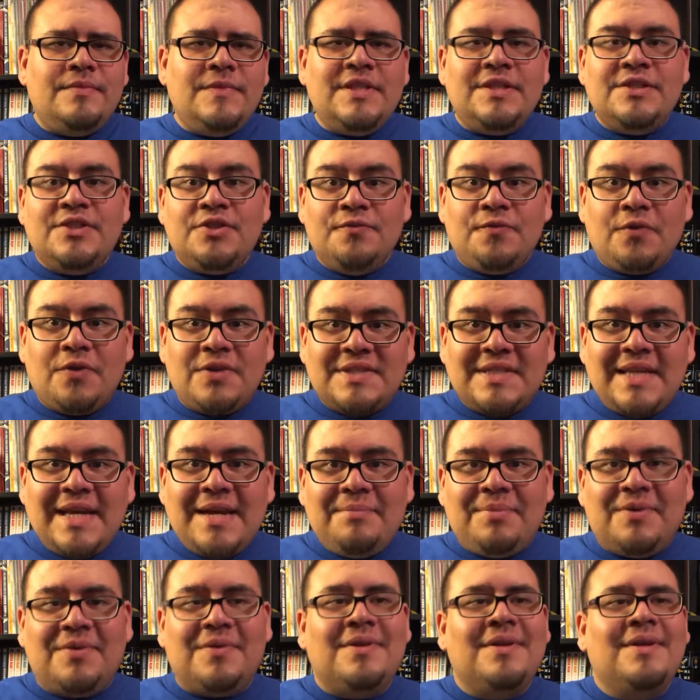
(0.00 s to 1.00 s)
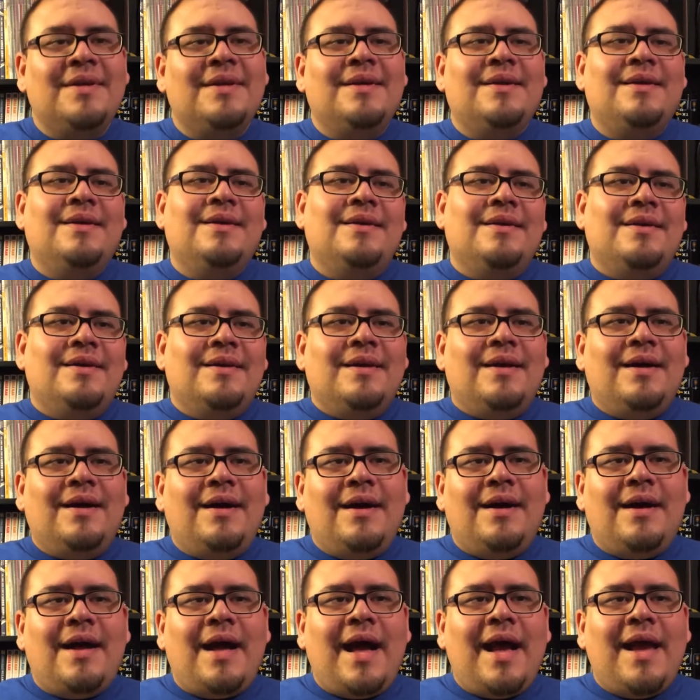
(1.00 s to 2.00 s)
So for example,
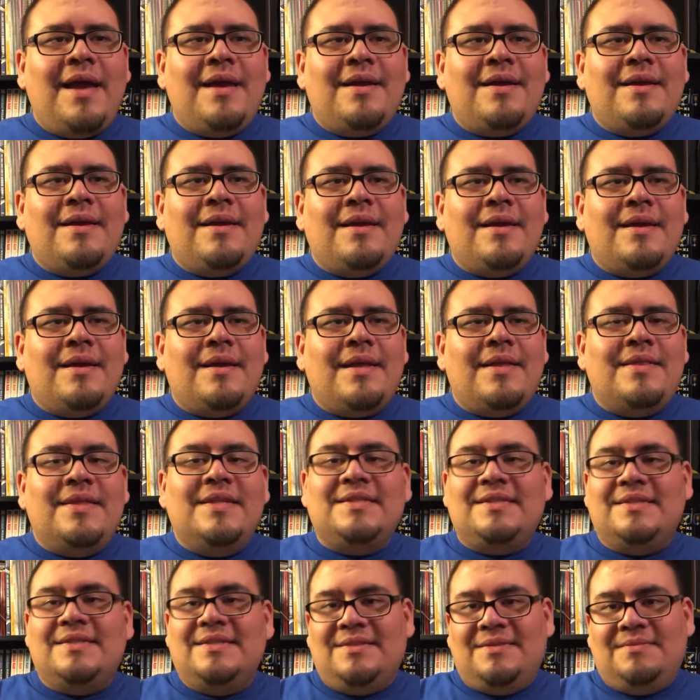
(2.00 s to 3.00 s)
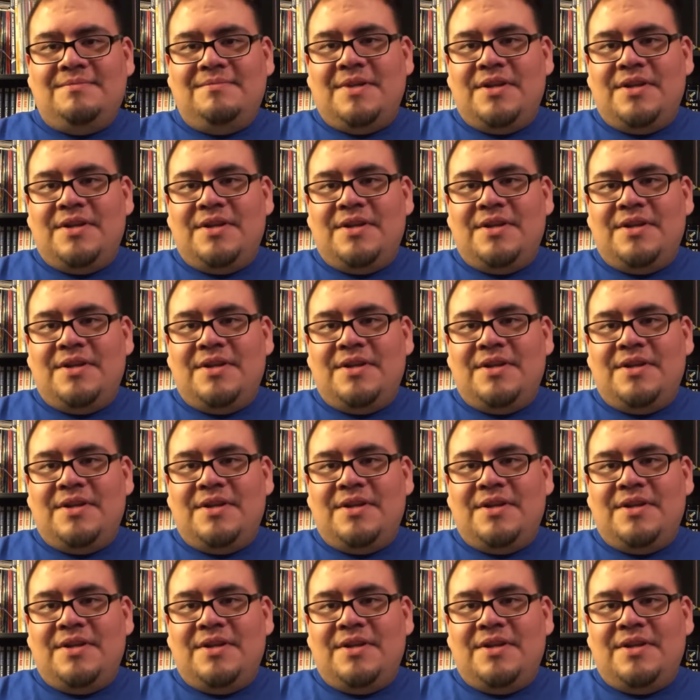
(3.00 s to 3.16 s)
and this is